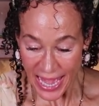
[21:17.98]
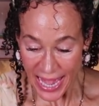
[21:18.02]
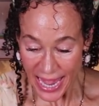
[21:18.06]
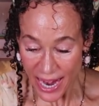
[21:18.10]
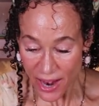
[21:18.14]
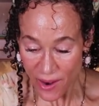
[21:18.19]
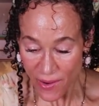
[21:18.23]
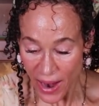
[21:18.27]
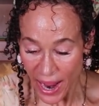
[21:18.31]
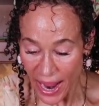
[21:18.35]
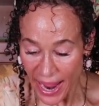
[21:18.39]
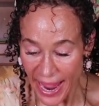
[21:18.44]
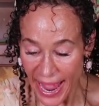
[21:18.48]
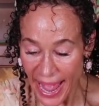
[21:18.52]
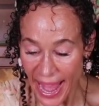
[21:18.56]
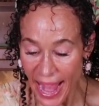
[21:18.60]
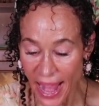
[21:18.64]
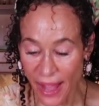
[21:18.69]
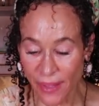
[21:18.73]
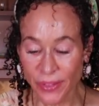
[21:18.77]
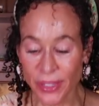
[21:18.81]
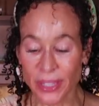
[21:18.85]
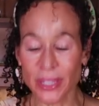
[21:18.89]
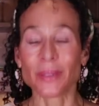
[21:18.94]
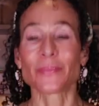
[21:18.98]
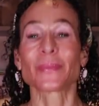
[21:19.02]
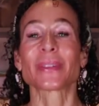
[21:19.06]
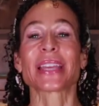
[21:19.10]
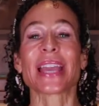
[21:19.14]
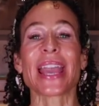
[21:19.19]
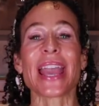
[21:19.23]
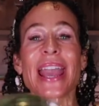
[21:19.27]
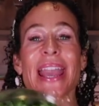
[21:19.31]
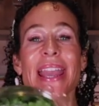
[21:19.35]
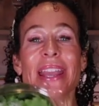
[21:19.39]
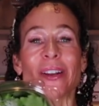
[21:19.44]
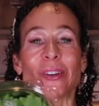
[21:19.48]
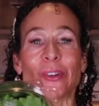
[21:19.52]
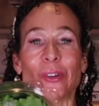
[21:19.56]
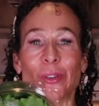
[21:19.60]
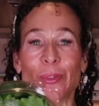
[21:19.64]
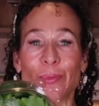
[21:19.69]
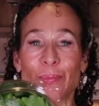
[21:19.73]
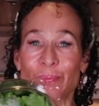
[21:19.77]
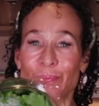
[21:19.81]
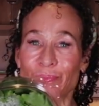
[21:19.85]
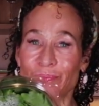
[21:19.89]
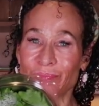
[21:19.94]
Here I have some
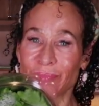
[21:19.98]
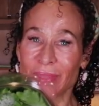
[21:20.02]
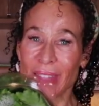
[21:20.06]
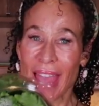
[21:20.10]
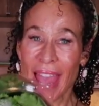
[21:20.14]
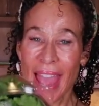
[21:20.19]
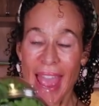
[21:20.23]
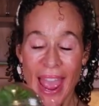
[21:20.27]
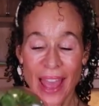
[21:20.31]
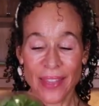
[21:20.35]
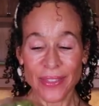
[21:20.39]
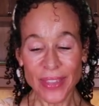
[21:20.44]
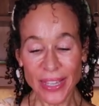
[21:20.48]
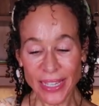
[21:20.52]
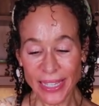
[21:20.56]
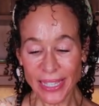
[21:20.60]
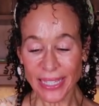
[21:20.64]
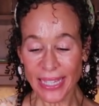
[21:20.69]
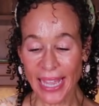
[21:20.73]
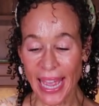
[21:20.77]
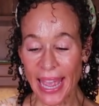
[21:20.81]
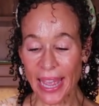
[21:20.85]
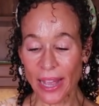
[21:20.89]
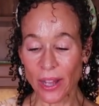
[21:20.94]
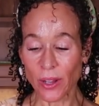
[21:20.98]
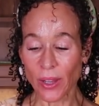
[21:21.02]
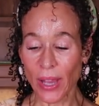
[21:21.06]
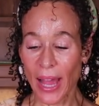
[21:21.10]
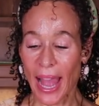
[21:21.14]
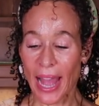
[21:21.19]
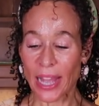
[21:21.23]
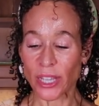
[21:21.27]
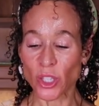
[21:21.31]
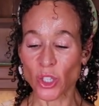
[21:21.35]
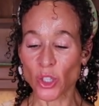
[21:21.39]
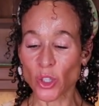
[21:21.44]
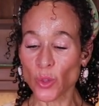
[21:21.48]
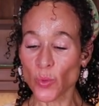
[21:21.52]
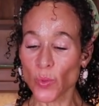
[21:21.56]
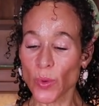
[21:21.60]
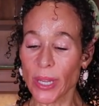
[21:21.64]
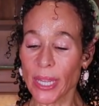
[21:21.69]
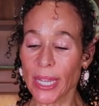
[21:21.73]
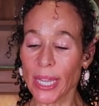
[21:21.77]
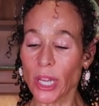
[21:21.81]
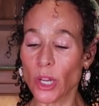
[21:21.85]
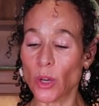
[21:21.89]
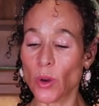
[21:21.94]
kale. And this kale has
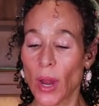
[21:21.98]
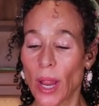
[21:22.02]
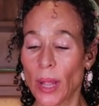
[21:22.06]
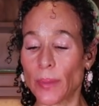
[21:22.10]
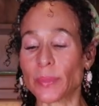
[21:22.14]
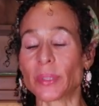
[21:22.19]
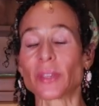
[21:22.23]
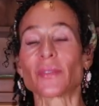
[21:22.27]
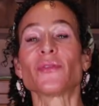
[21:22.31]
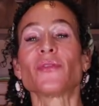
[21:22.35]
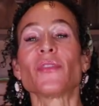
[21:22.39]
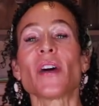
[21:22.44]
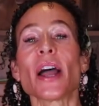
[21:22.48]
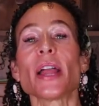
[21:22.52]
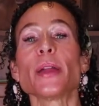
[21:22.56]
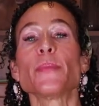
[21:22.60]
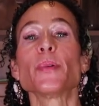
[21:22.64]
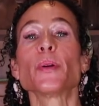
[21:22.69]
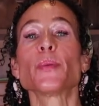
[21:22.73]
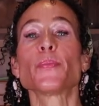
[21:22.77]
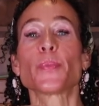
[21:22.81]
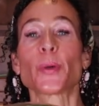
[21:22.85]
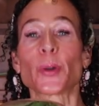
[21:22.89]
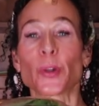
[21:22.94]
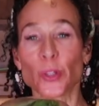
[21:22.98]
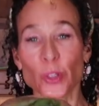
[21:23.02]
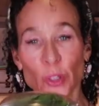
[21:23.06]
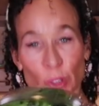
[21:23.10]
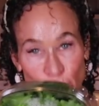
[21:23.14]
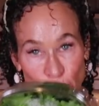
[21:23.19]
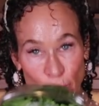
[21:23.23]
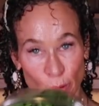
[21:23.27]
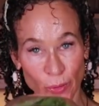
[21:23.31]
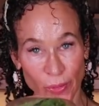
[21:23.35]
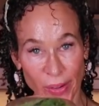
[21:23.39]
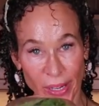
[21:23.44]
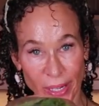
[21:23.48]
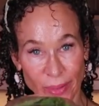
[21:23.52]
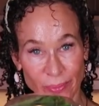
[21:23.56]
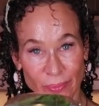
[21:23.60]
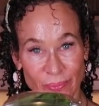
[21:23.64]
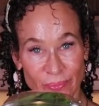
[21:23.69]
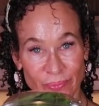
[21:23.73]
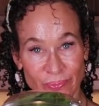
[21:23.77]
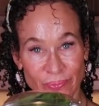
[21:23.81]
3 grams of fiber per serving.